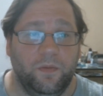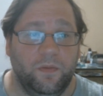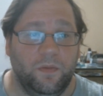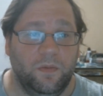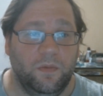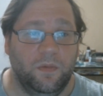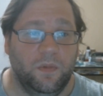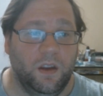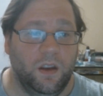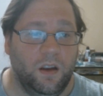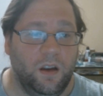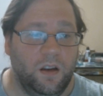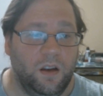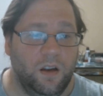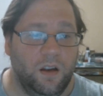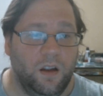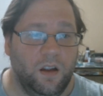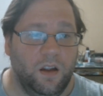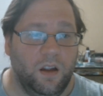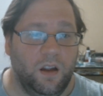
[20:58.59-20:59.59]

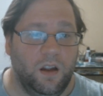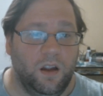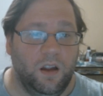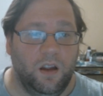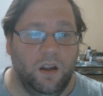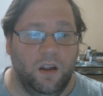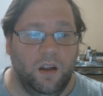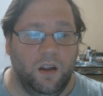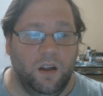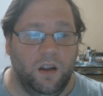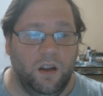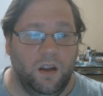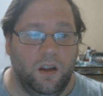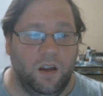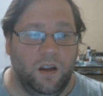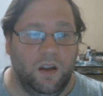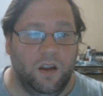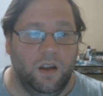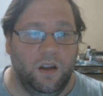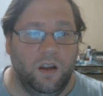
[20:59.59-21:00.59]

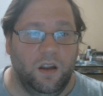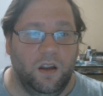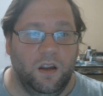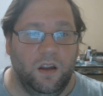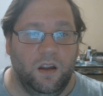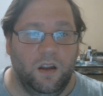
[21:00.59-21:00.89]
[no speech]